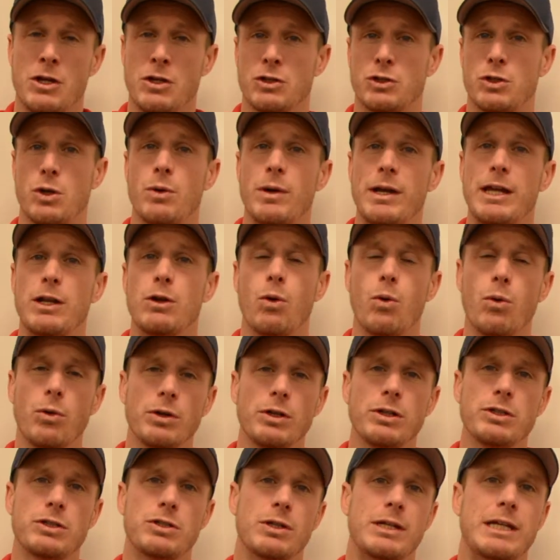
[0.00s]
So in
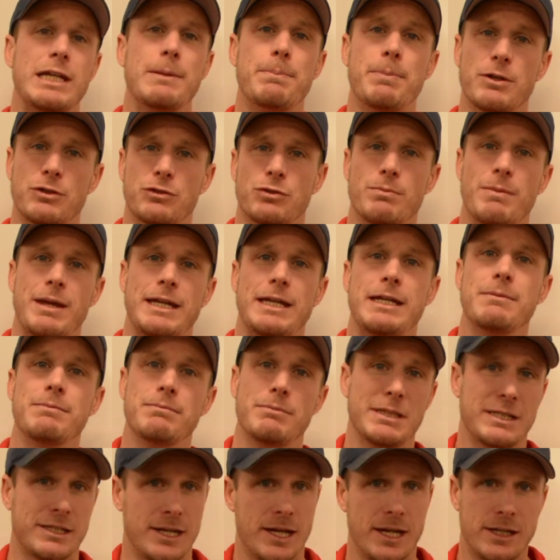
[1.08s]
order to keep us from making
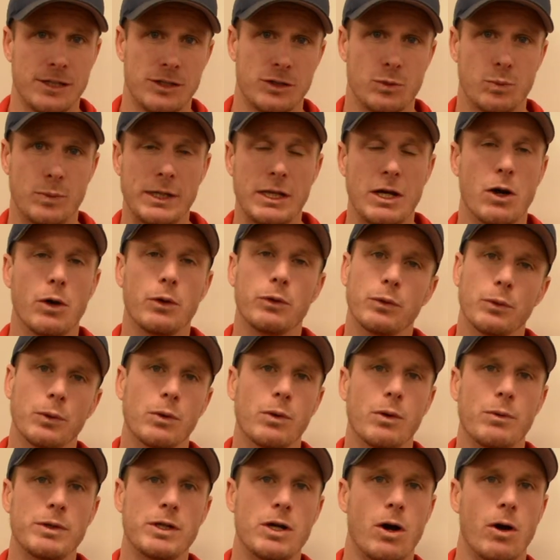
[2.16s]
mistakes, we go through
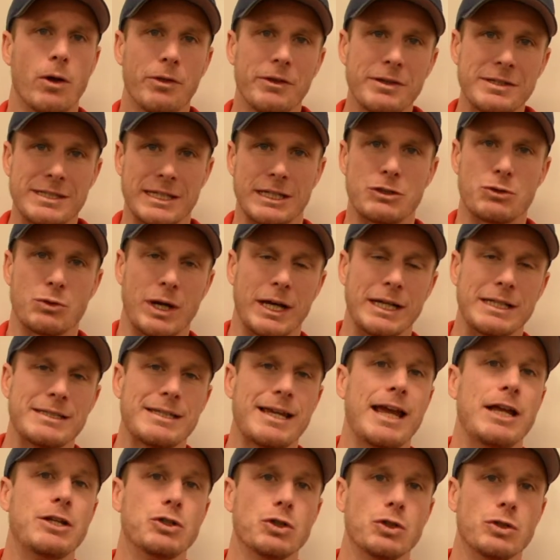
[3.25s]
what we call the 6 rights
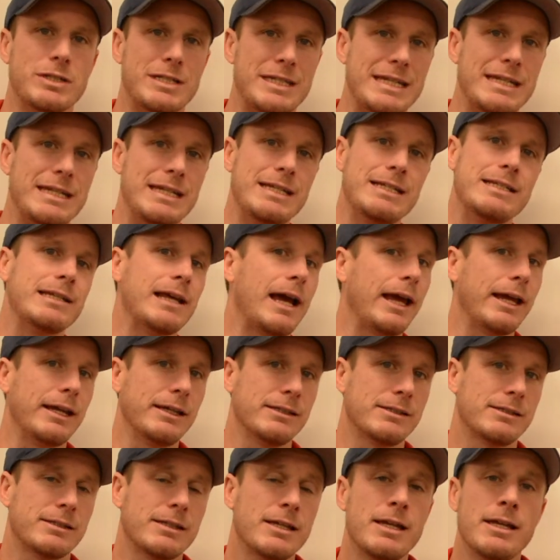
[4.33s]
and your
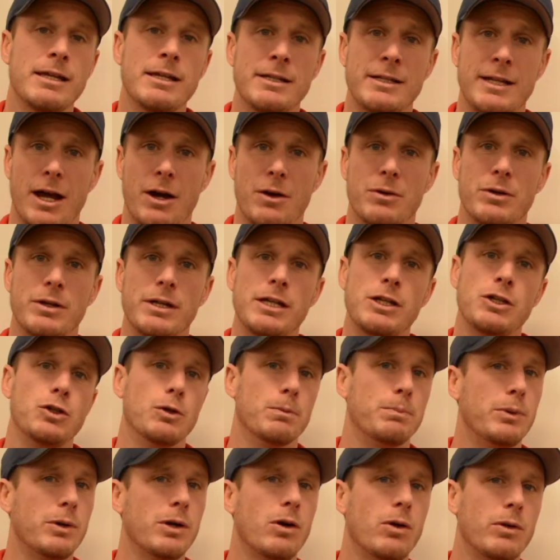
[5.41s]
DDICE. Now,
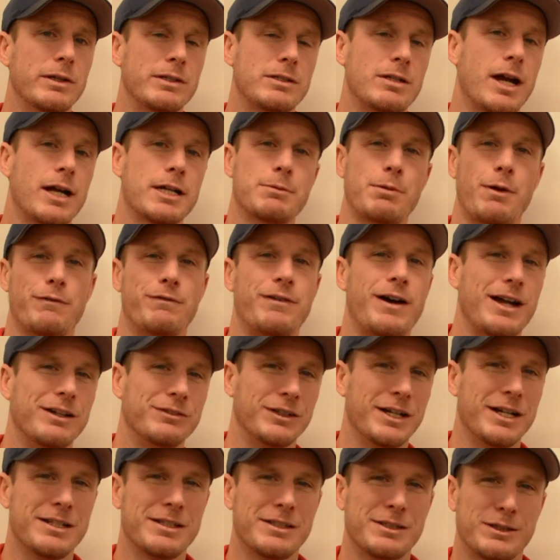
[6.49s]
your book only talks about 5
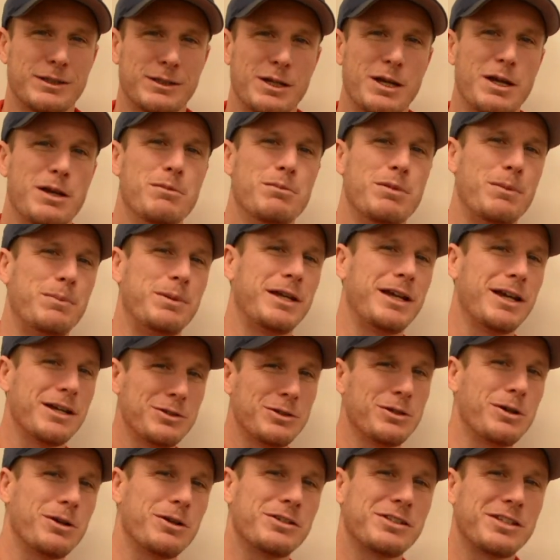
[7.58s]
rights, but because
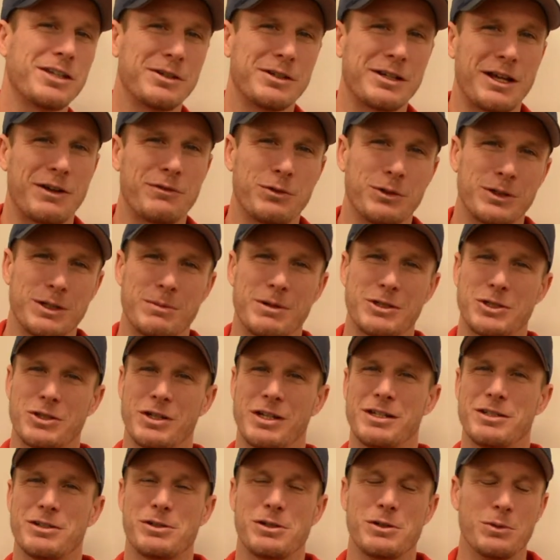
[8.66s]
you go to Southern California EMS
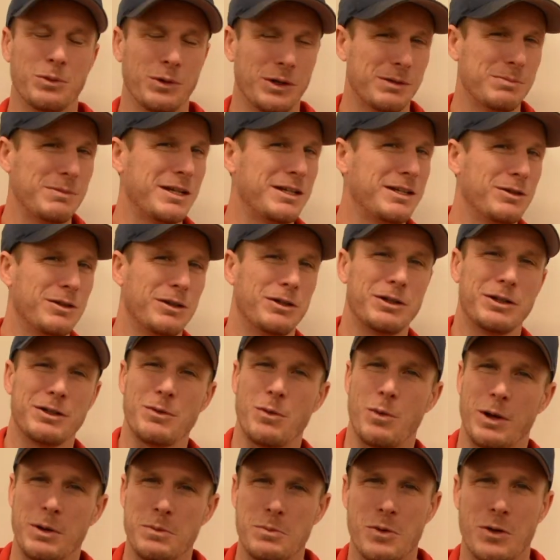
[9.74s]
Training Institute, we're gonna make you
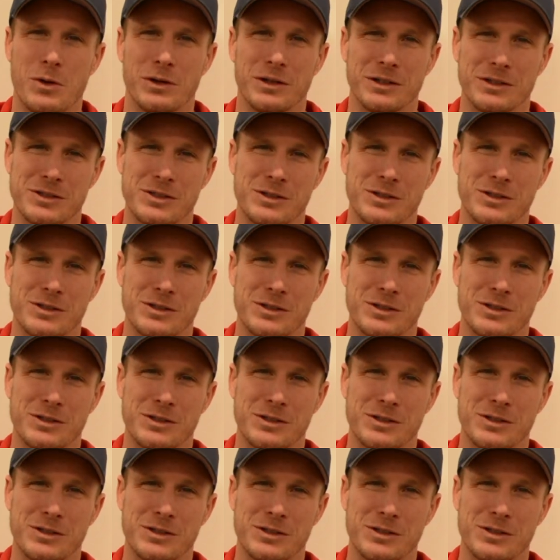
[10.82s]
learn one more.